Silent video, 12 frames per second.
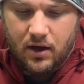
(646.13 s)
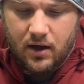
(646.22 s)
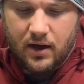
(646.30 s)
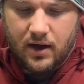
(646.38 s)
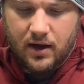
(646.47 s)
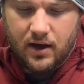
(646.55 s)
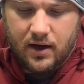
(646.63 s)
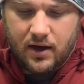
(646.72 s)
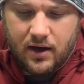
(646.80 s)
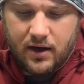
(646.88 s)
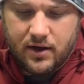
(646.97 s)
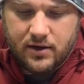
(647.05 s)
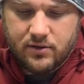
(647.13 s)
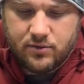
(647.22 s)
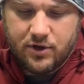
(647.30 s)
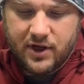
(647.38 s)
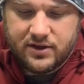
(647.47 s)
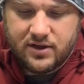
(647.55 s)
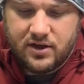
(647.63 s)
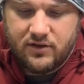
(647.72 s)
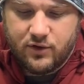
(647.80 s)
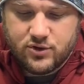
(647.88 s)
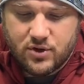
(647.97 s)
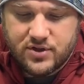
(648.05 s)
I really like the
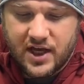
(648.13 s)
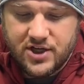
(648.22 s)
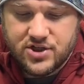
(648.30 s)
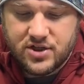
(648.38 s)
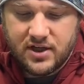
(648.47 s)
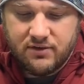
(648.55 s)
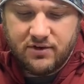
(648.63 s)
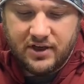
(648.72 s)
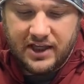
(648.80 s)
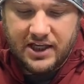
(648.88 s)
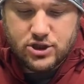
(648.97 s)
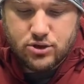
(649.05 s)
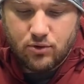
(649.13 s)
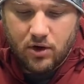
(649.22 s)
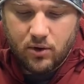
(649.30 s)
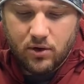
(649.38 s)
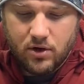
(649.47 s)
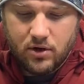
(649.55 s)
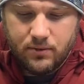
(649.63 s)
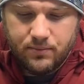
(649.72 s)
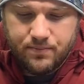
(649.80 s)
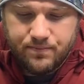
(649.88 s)
individual attention given to each thrower.